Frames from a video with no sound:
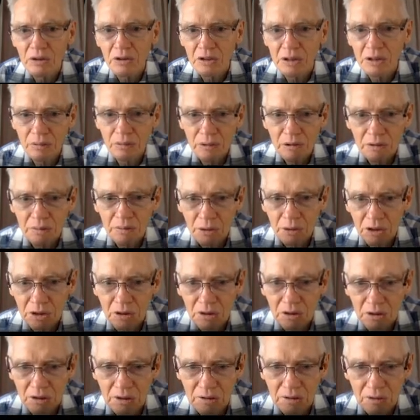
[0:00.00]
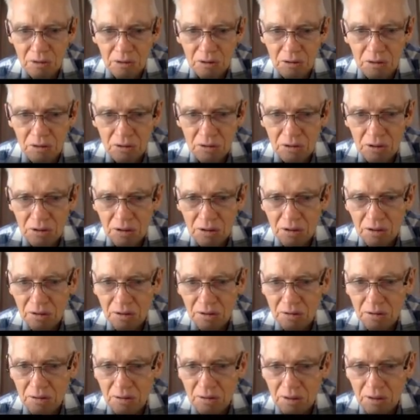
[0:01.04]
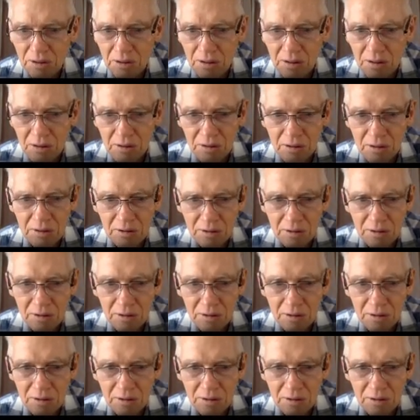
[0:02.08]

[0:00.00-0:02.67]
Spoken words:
Now, where am I going? Going down here